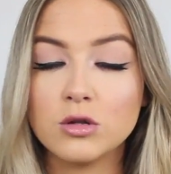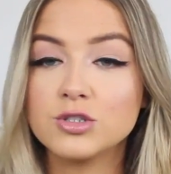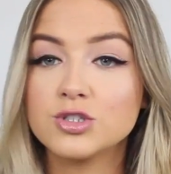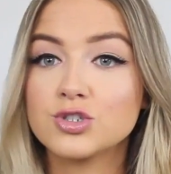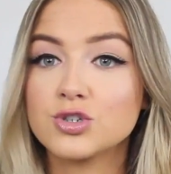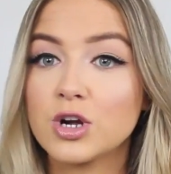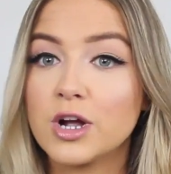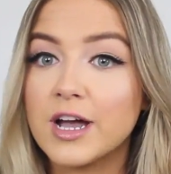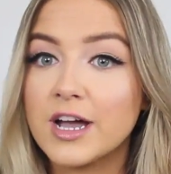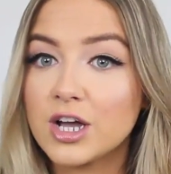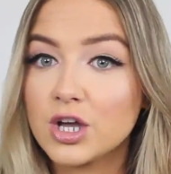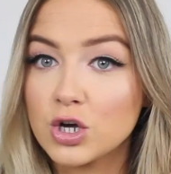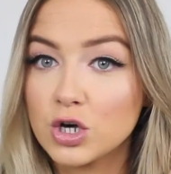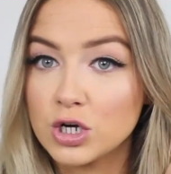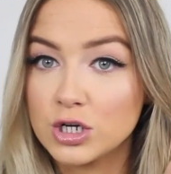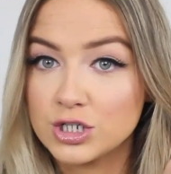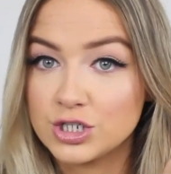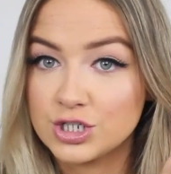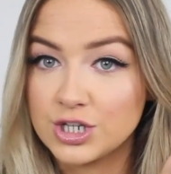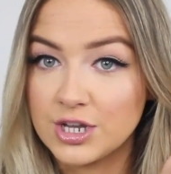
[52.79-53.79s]
Ultra
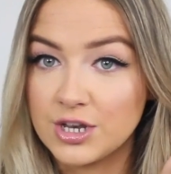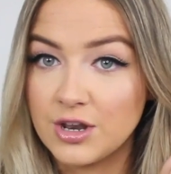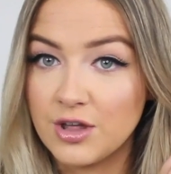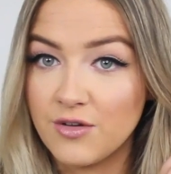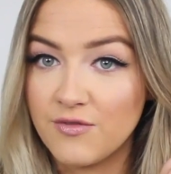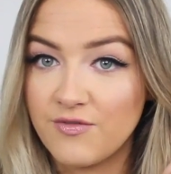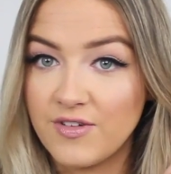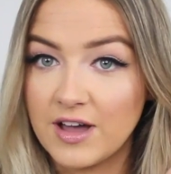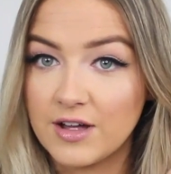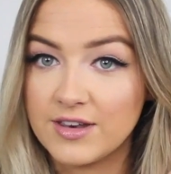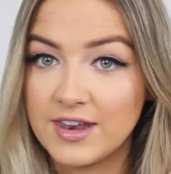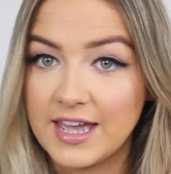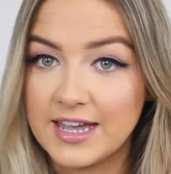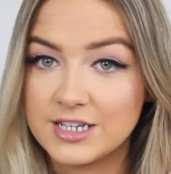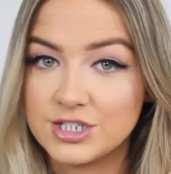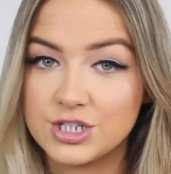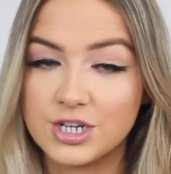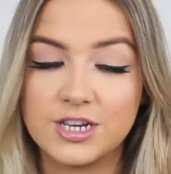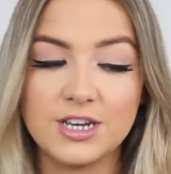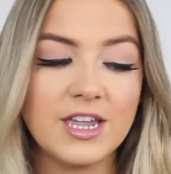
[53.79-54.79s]
Cushion
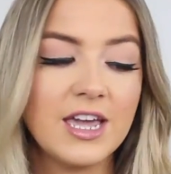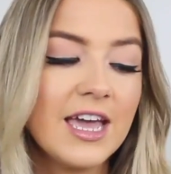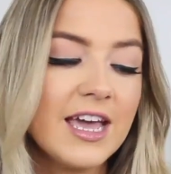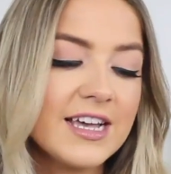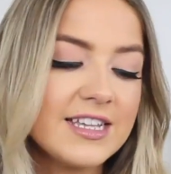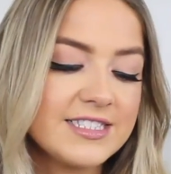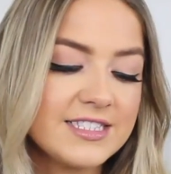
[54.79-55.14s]
Foundation.